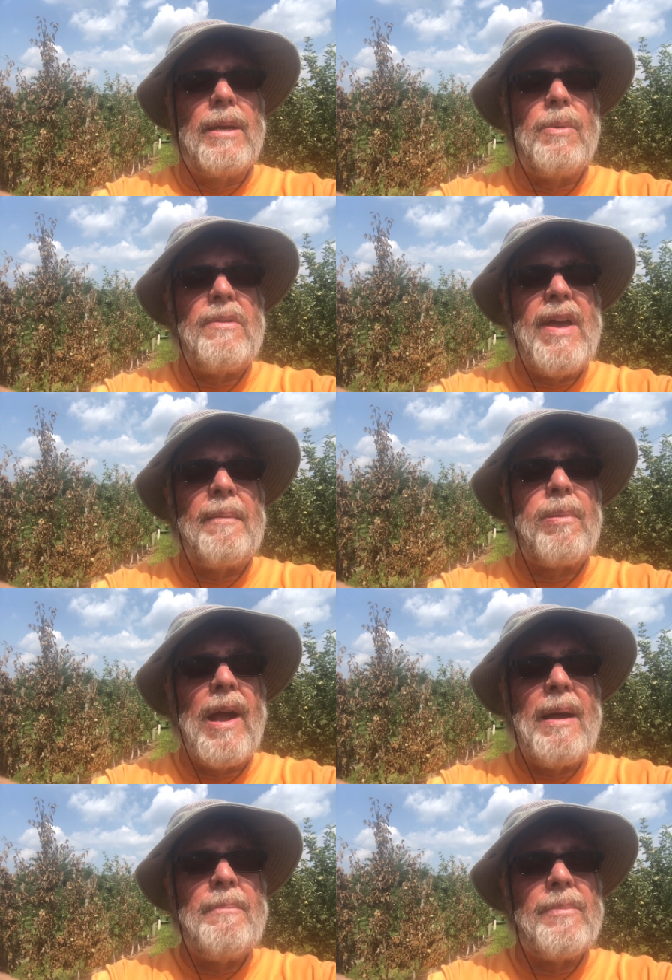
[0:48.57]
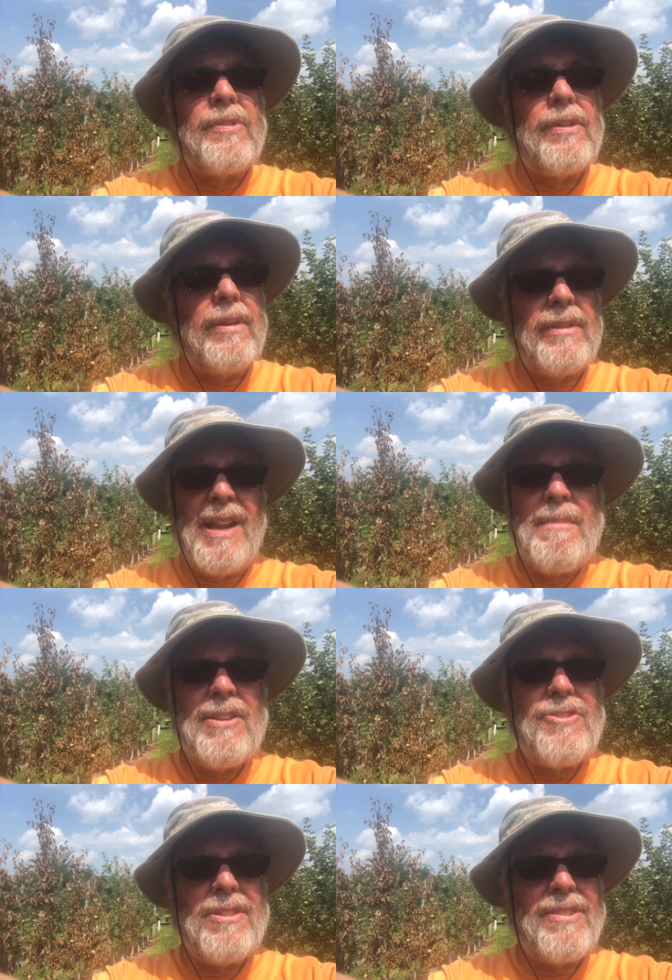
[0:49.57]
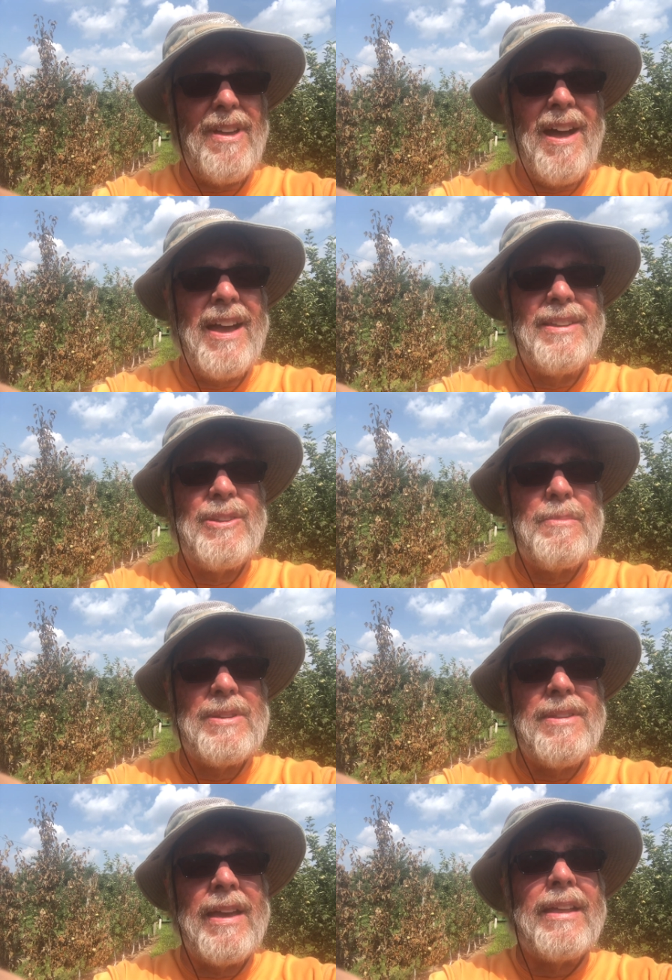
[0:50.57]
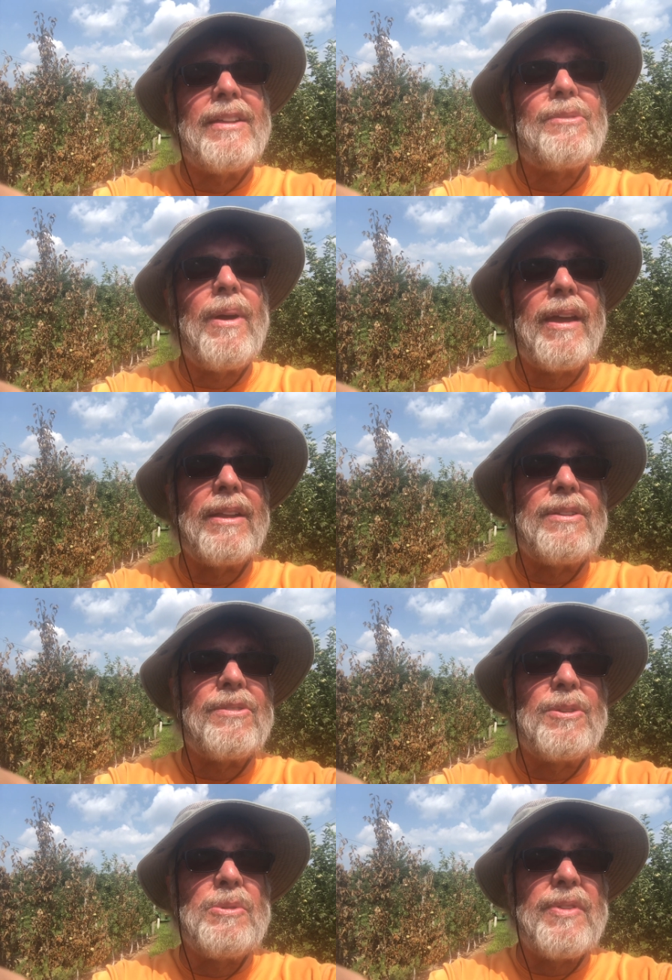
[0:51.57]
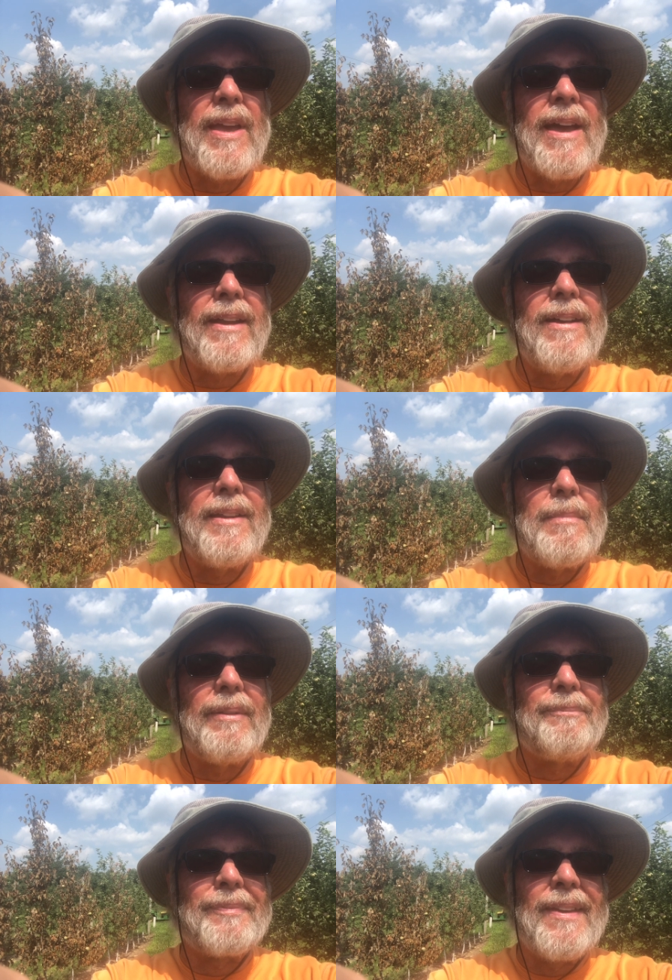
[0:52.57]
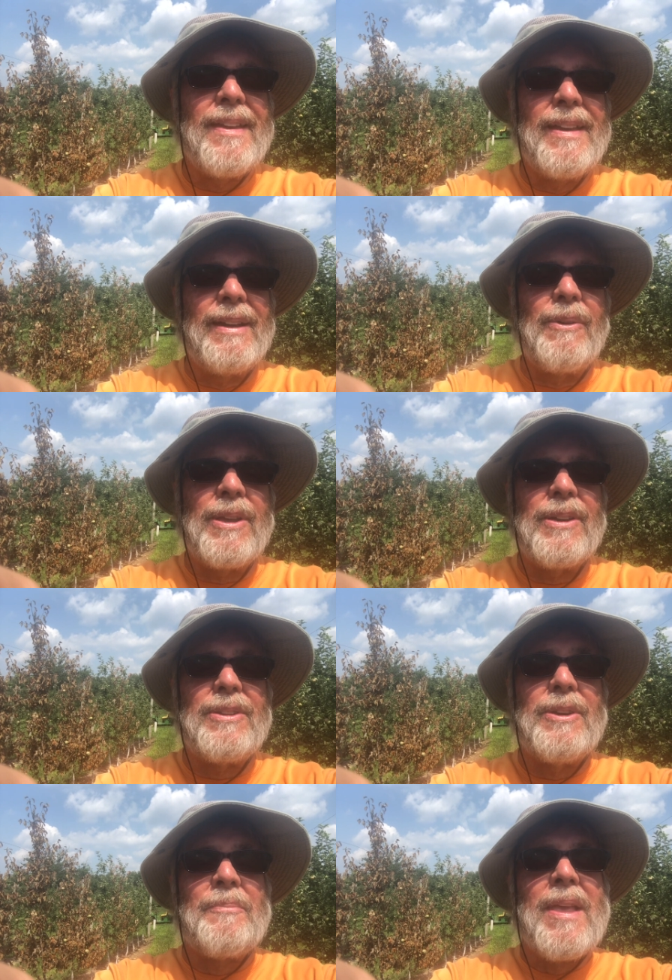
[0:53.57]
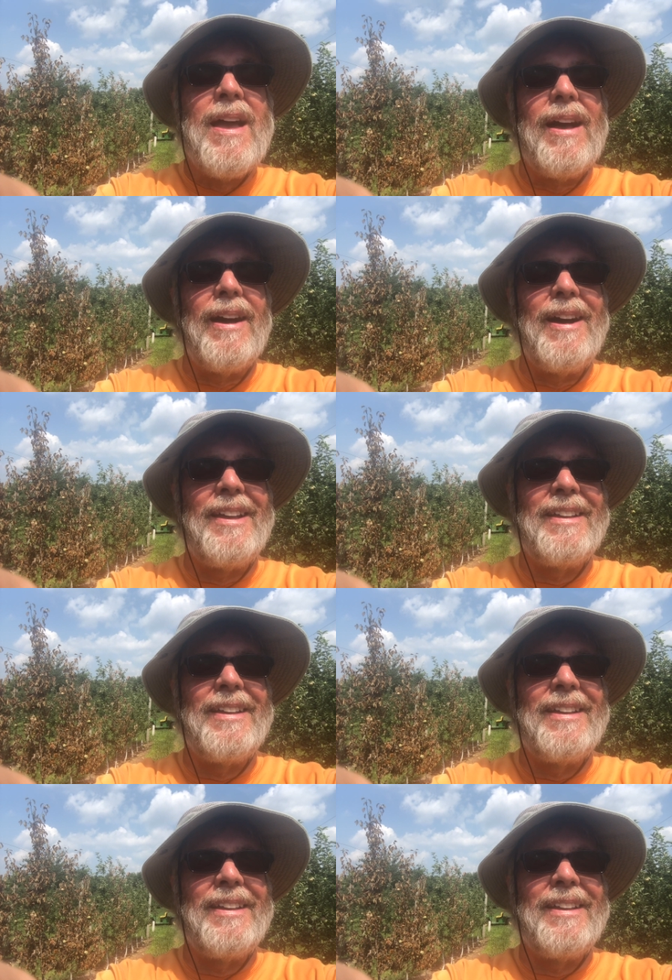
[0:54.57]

We've had problems. Did I mention it's a hot and humid day? That's why I got this goofy hat on, but what are you gonna do? Uh,